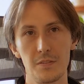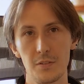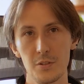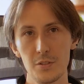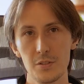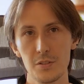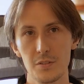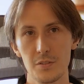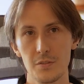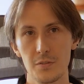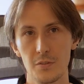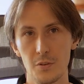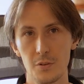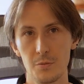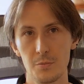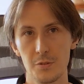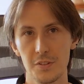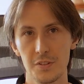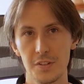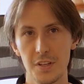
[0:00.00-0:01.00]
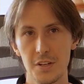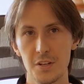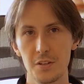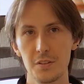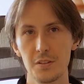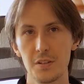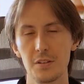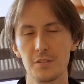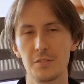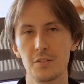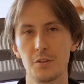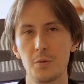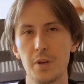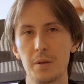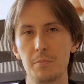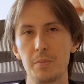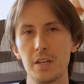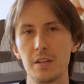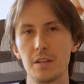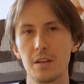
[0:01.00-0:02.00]
first, for presentation, here's a
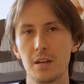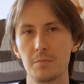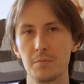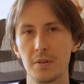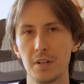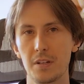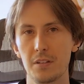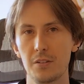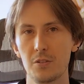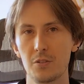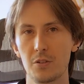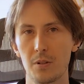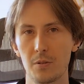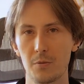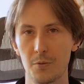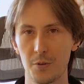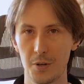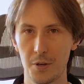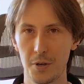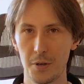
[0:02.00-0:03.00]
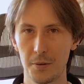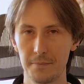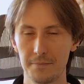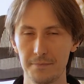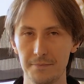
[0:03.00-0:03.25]
quick peek at my usual work.